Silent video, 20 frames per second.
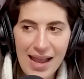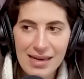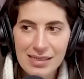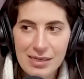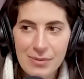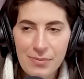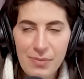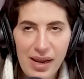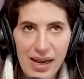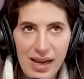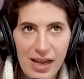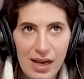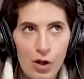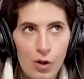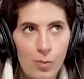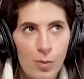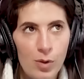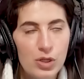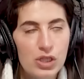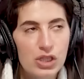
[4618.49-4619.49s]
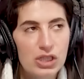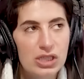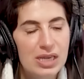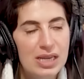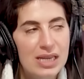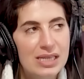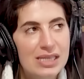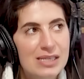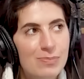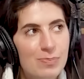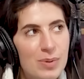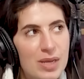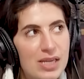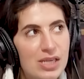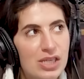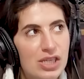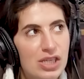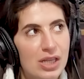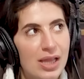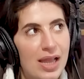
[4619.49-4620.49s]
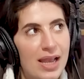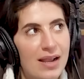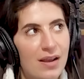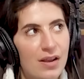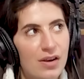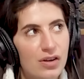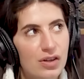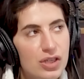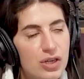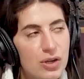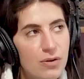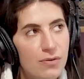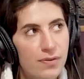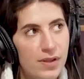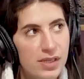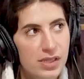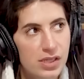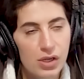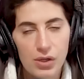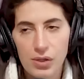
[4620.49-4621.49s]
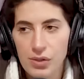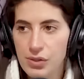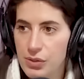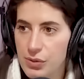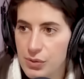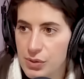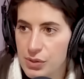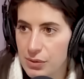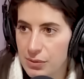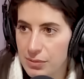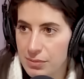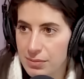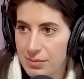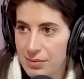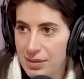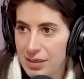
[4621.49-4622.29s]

to me, it almost it speaks to like too physical too soon.